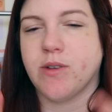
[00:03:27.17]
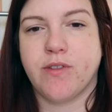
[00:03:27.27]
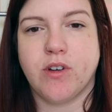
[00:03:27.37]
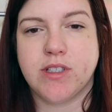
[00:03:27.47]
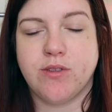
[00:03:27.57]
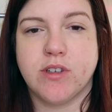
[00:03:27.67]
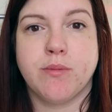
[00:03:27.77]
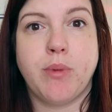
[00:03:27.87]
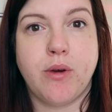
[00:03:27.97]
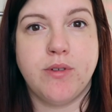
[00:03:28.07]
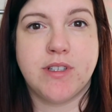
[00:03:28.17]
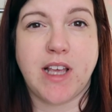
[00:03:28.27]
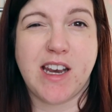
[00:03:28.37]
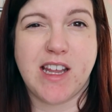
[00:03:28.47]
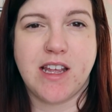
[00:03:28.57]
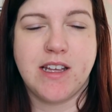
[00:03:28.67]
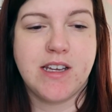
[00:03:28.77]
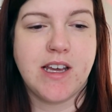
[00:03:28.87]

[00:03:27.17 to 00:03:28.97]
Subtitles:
So I've still got some posts to edit,